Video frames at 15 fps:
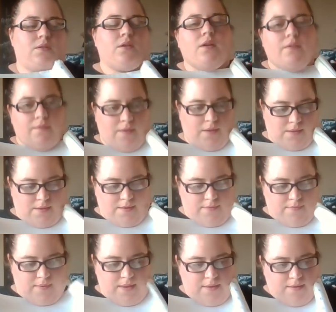you have to give
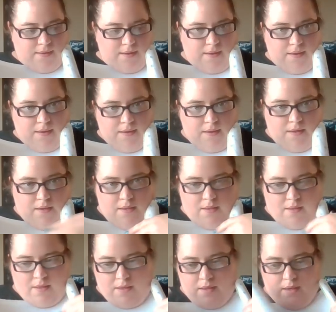me a second.
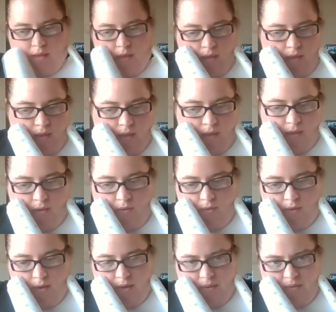So
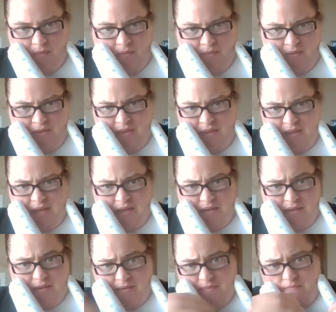I can, oh, it
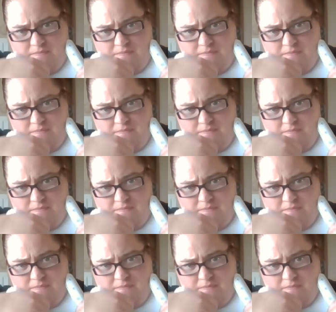stinks.